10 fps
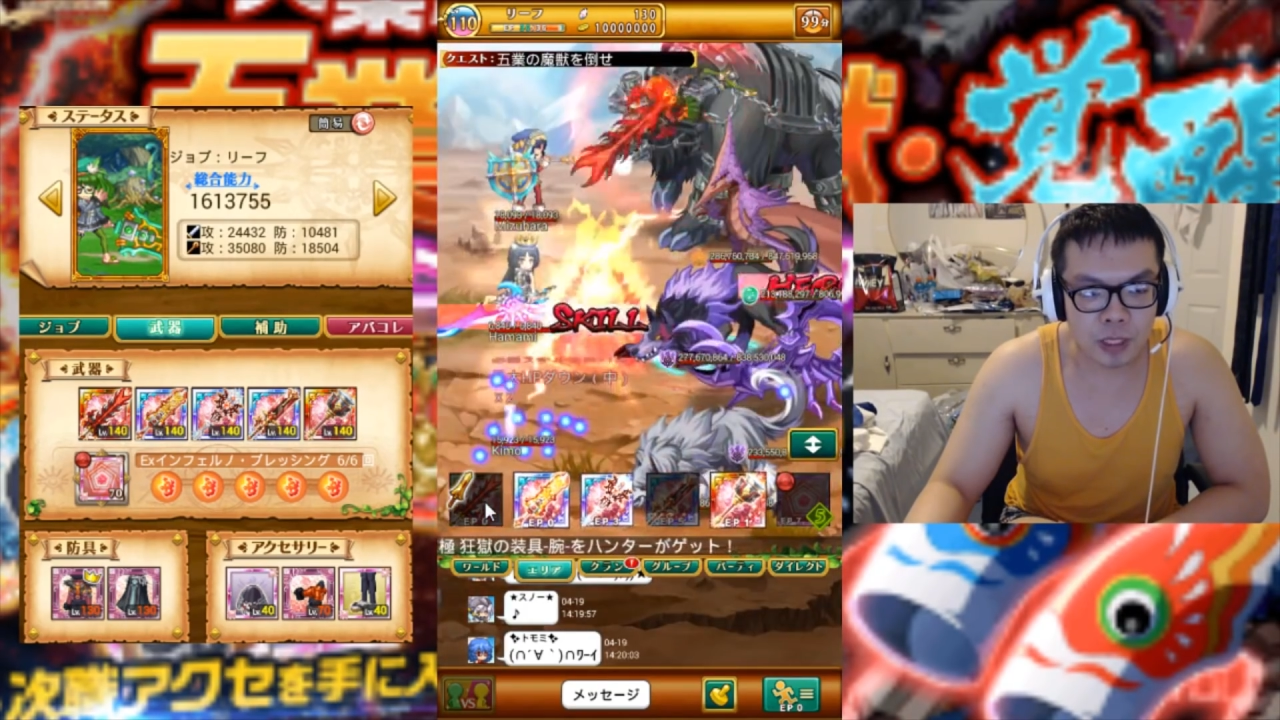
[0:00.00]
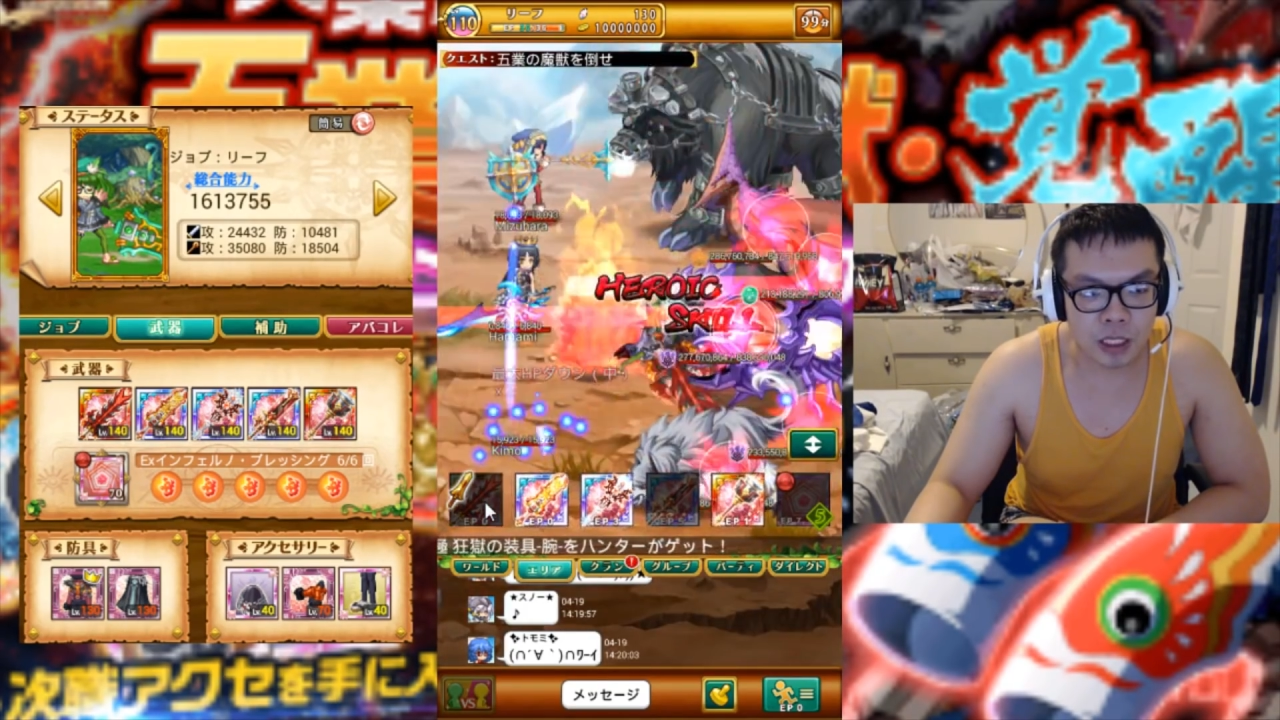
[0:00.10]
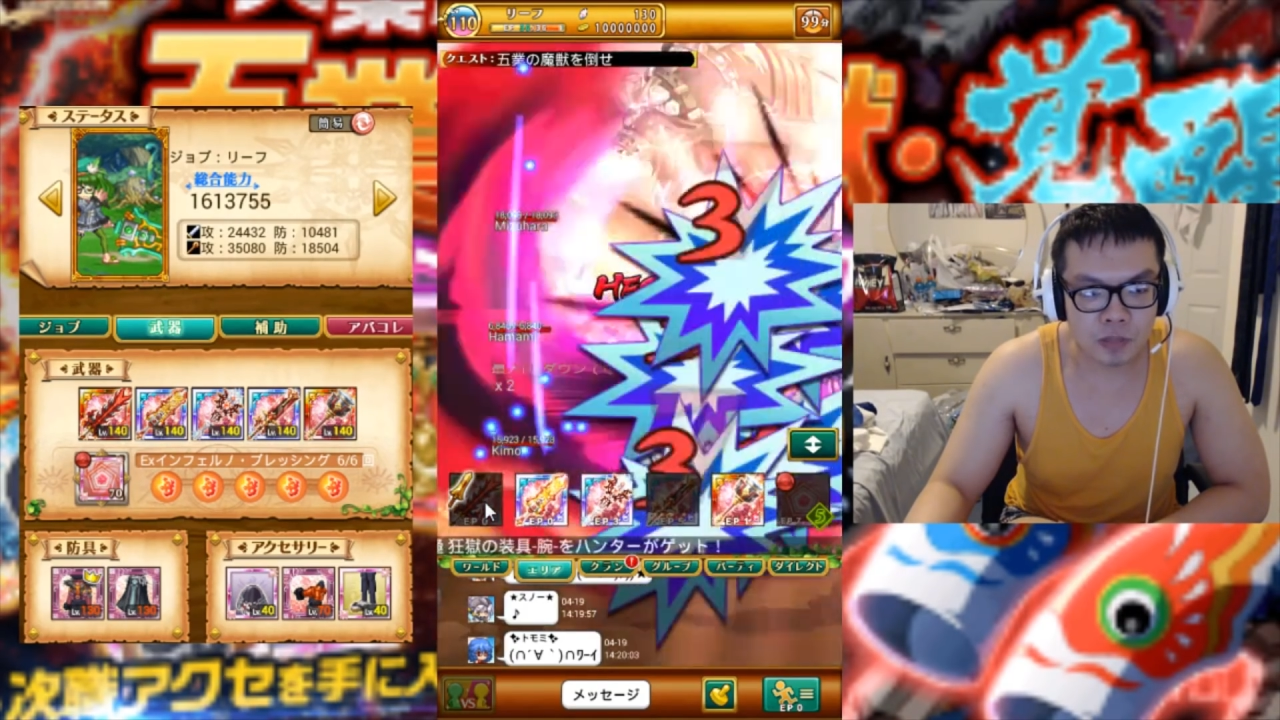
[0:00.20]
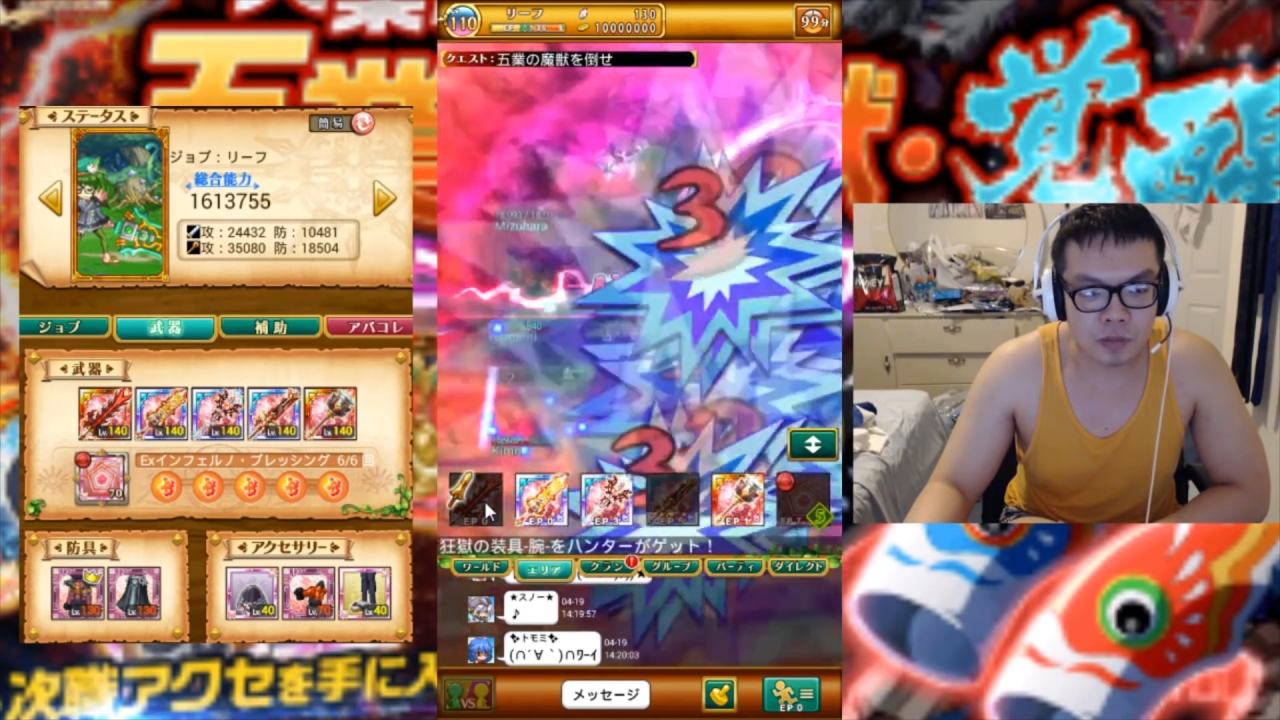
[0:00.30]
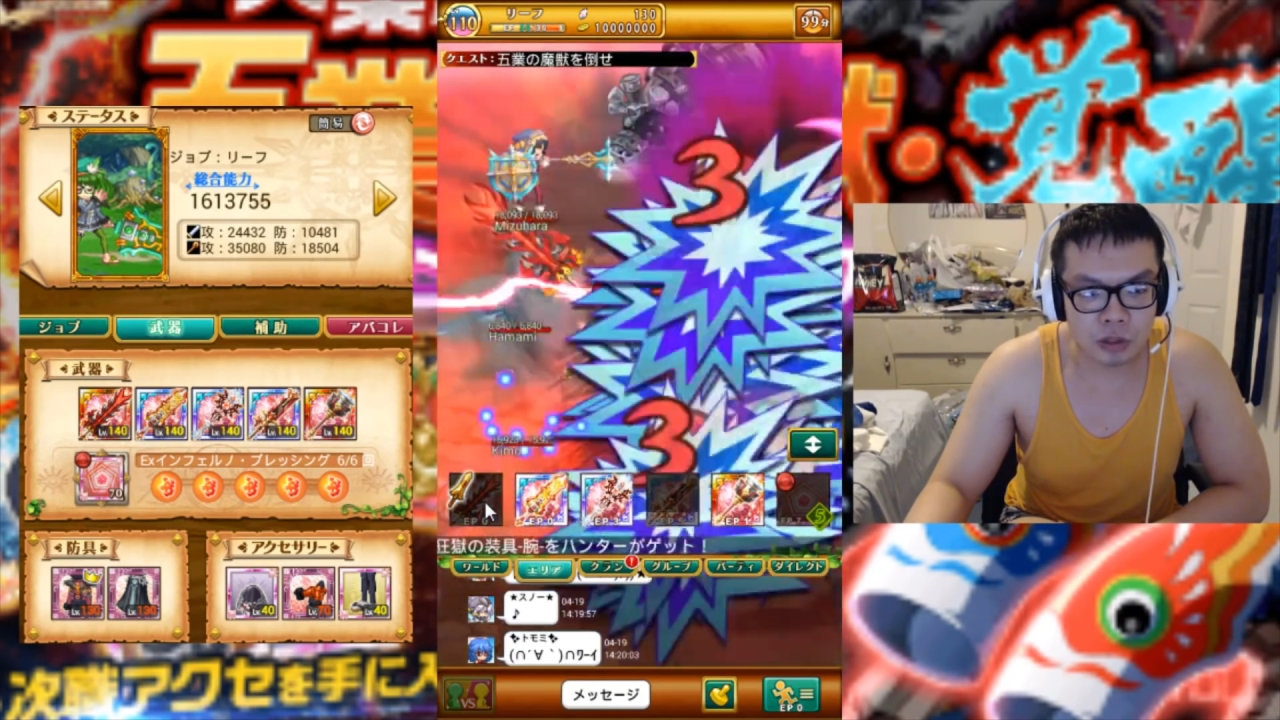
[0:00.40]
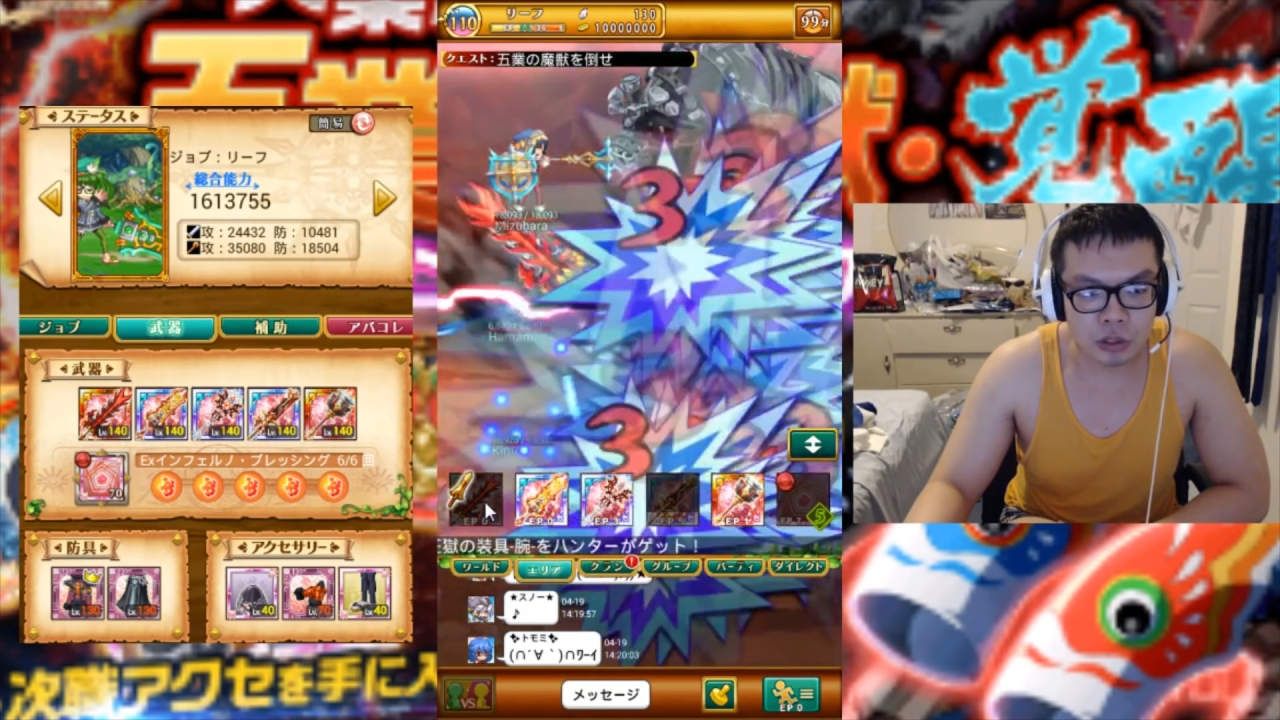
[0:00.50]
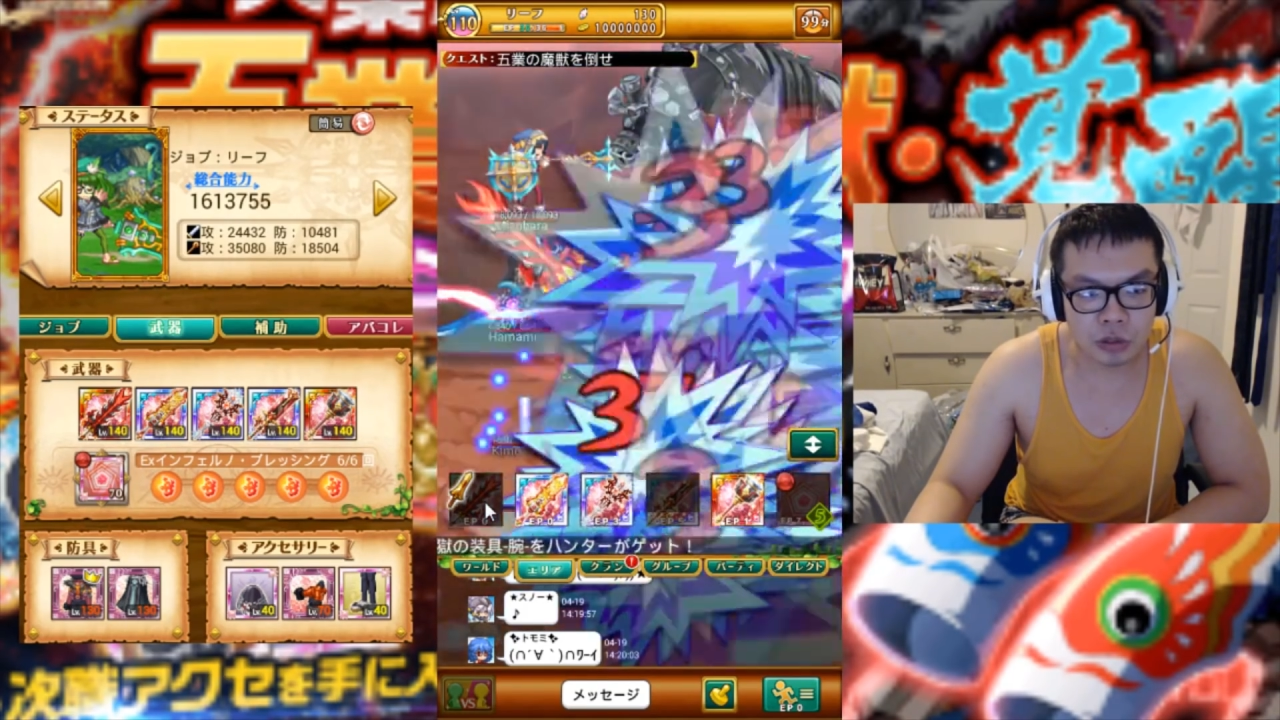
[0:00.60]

because of those